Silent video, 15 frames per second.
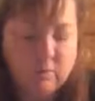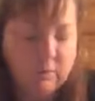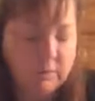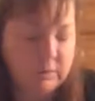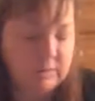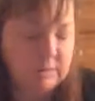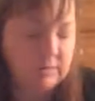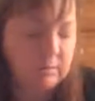
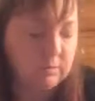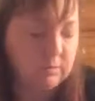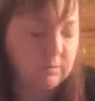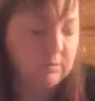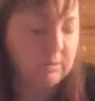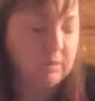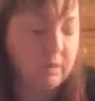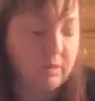word to
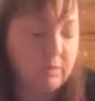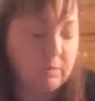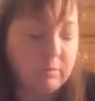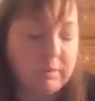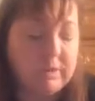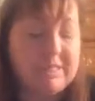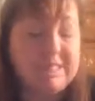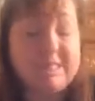learn. Another
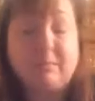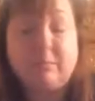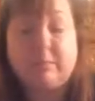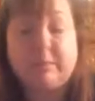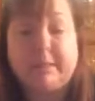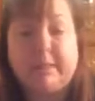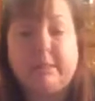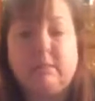word is
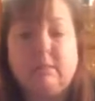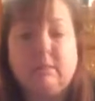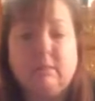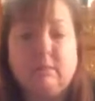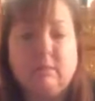sibling.